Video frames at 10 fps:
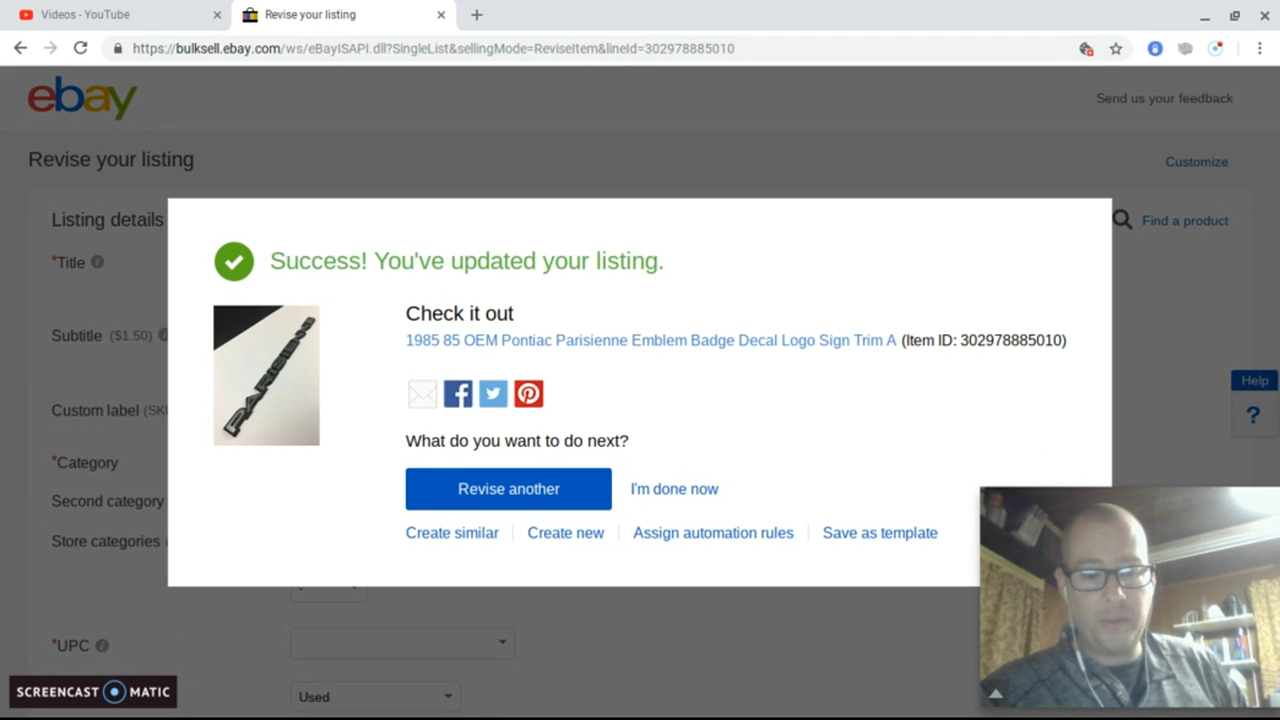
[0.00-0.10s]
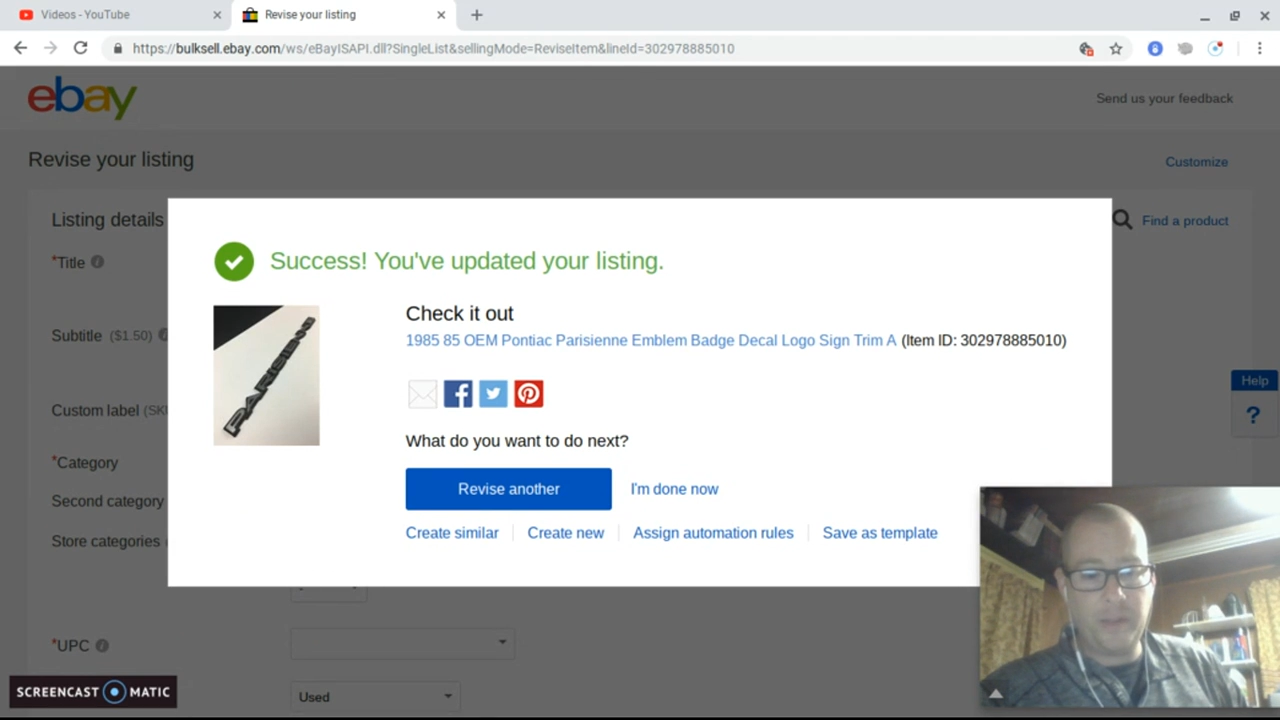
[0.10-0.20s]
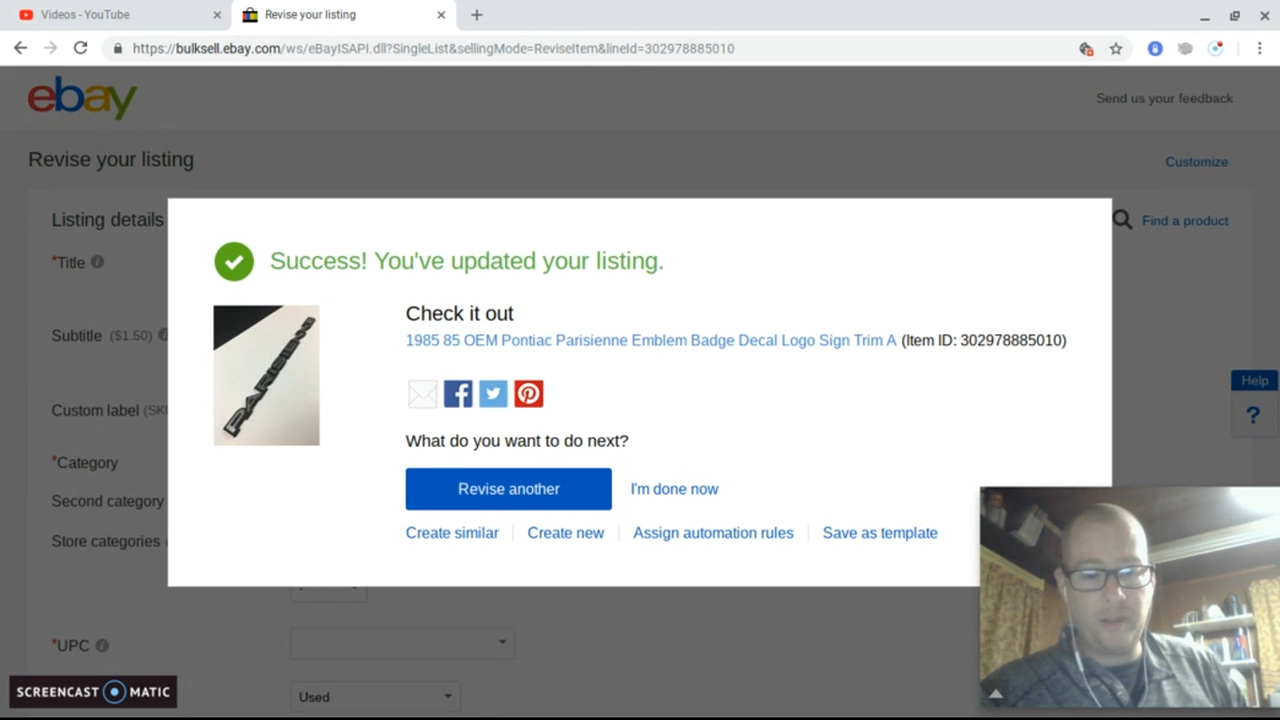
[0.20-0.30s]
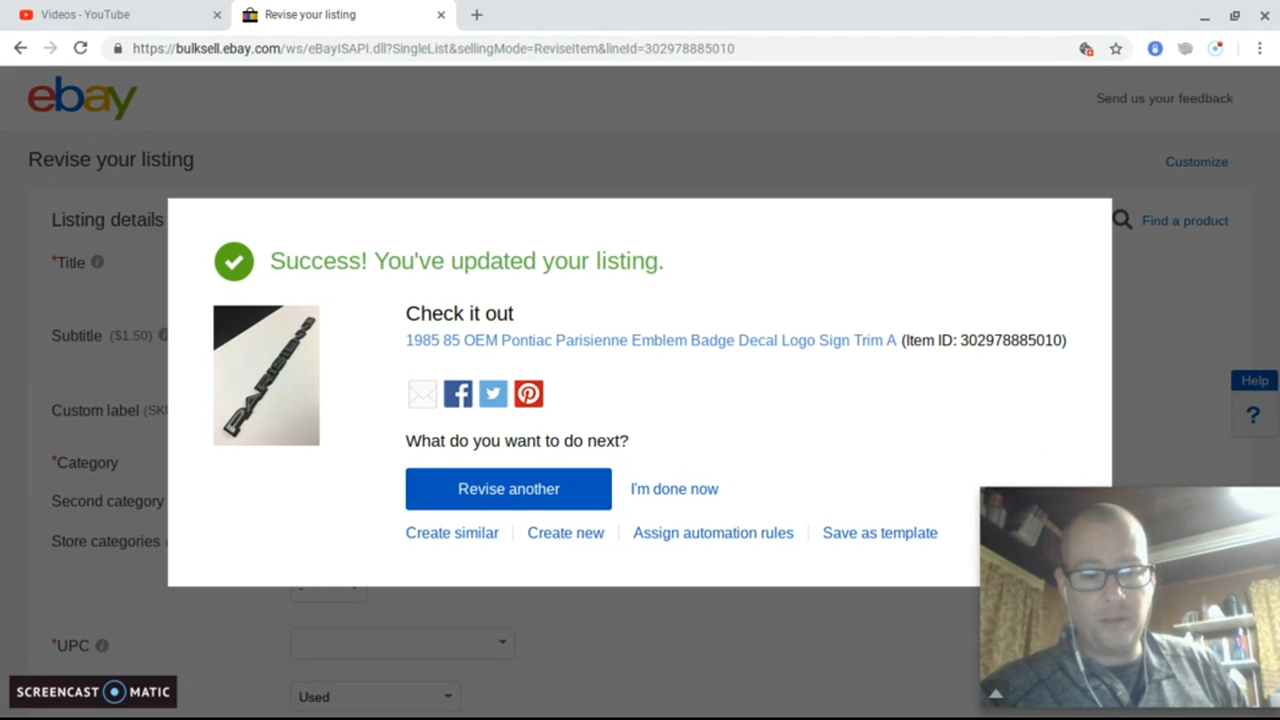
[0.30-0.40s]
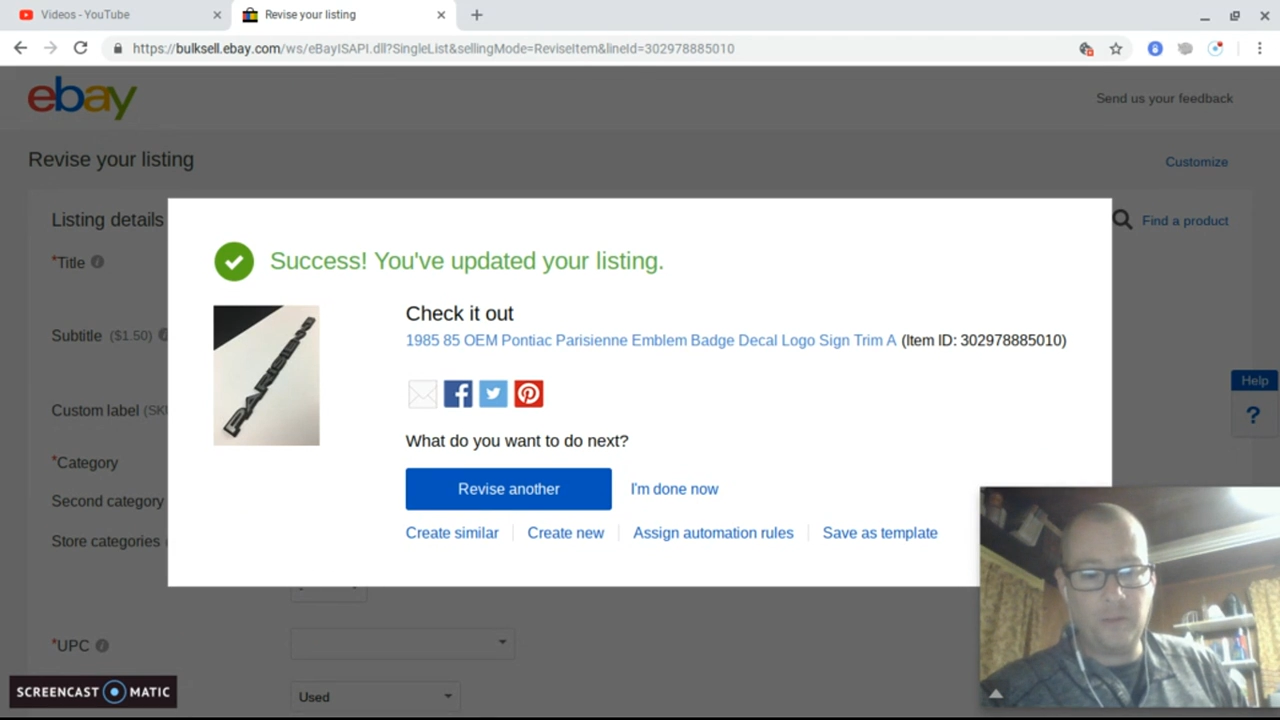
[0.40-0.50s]
let
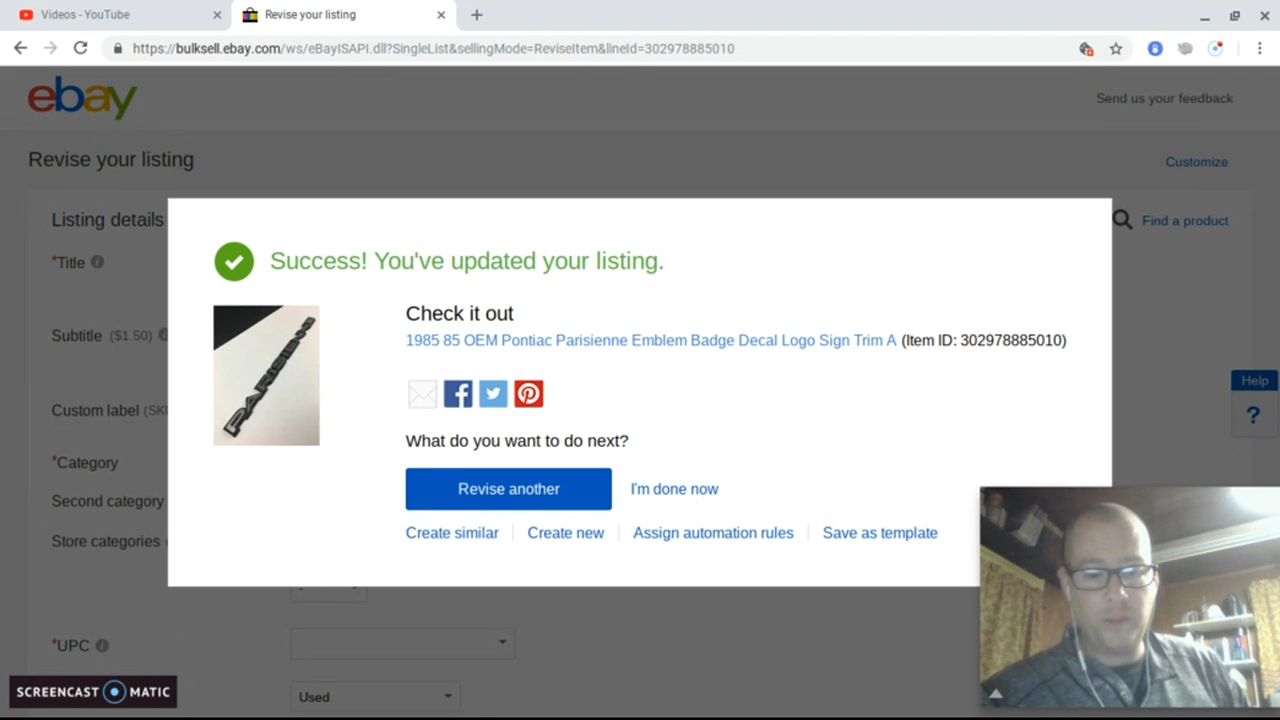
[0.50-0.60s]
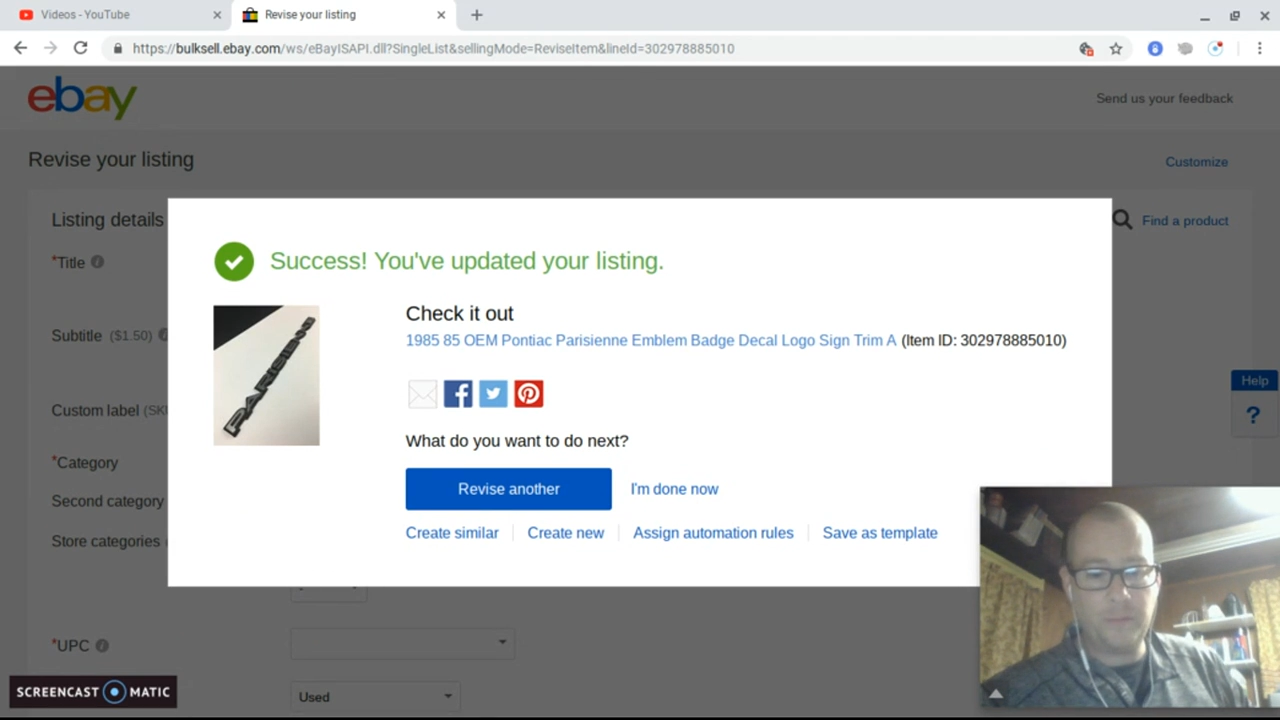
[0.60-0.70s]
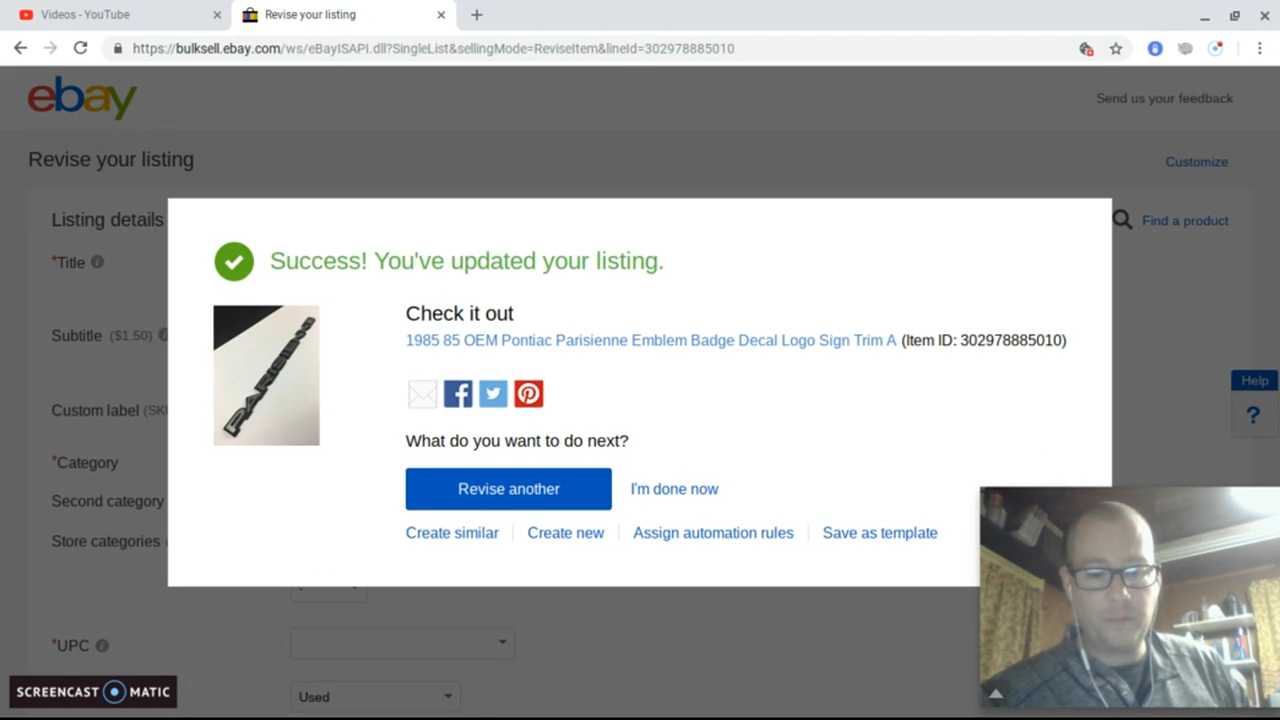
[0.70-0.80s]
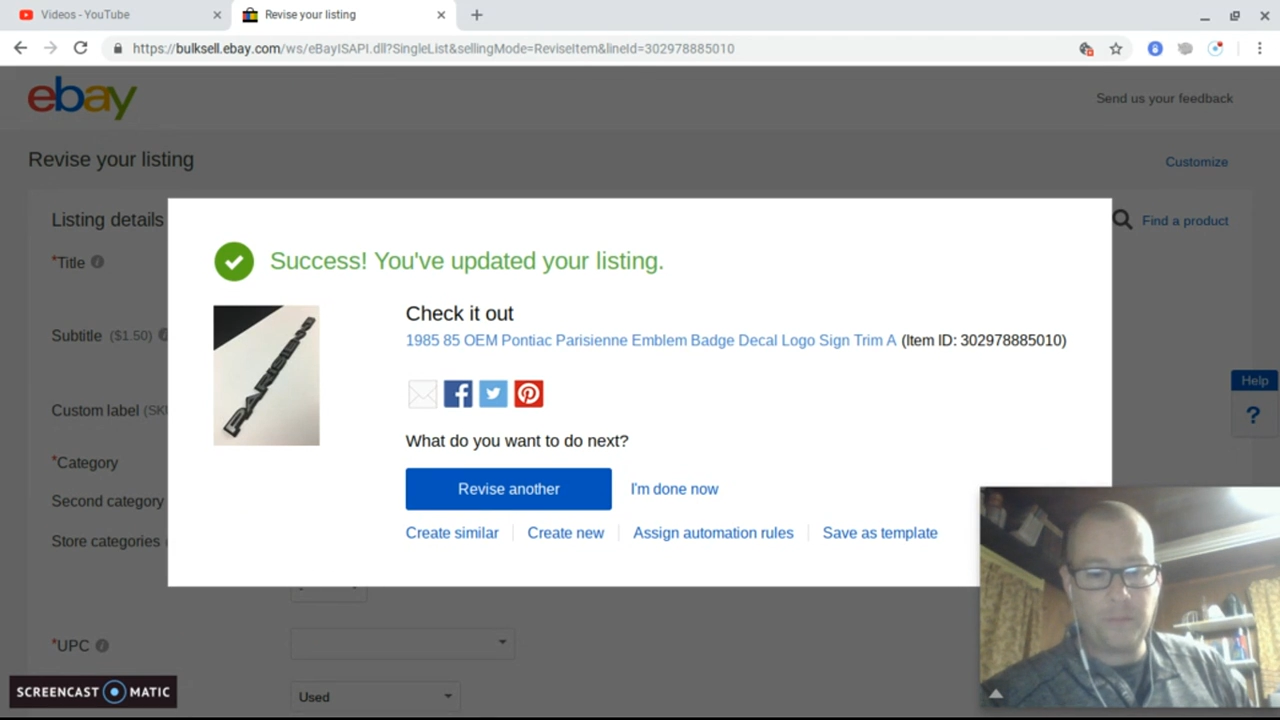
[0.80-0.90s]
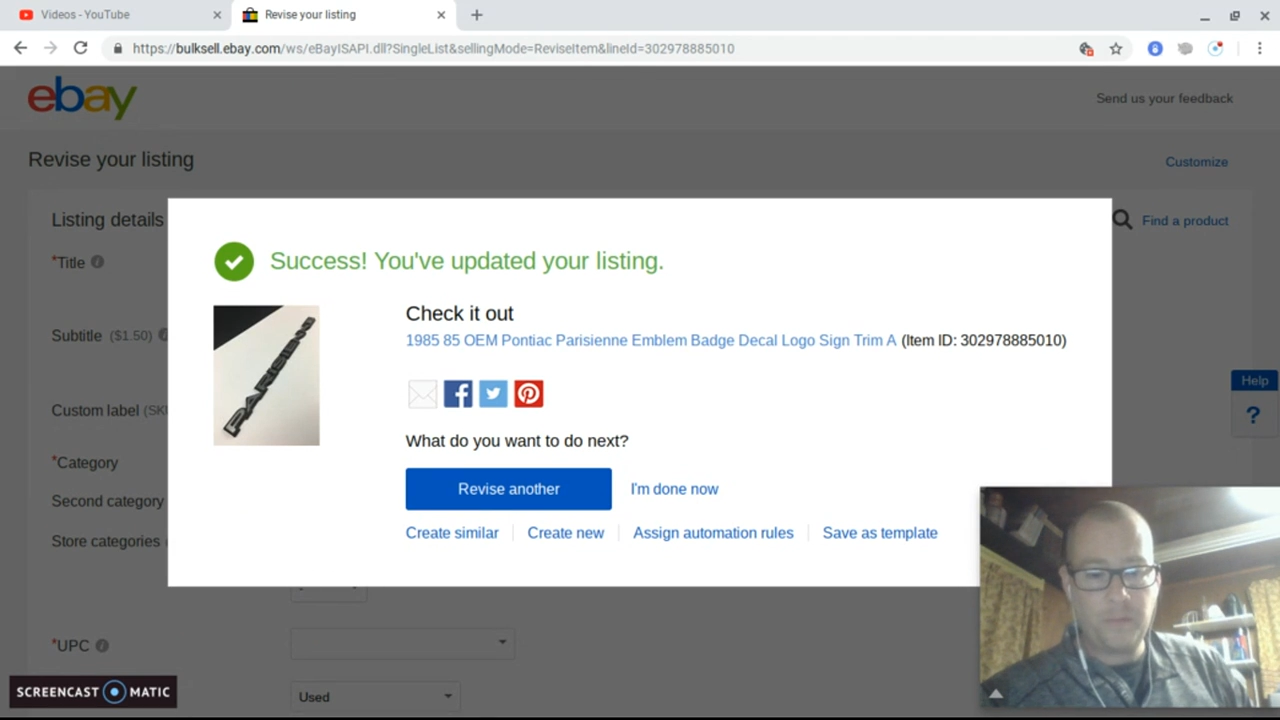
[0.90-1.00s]
me know. But